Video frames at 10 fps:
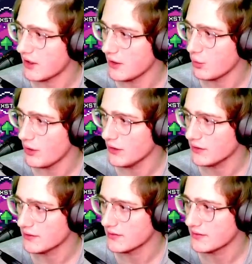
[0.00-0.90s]
on the wheel
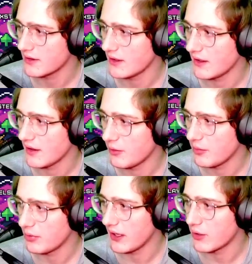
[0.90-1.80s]
that we'd
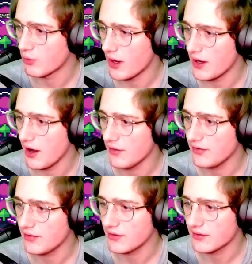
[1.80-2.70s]
play a run
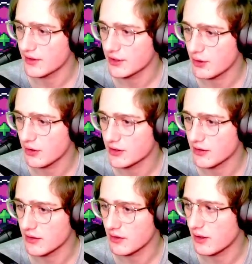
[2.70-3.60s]
of. Scroller's a
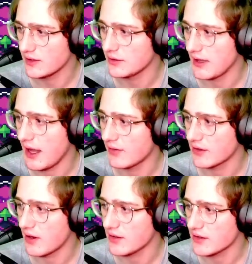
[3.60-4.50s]
little crazy with the
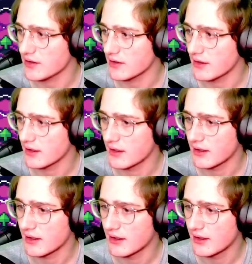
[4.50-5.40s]
avatars.
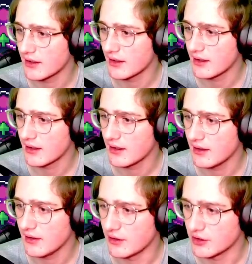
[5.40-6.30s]

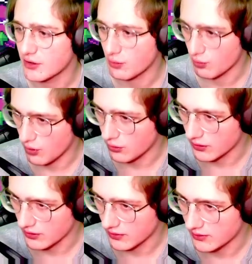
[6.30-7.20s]
The Scroller.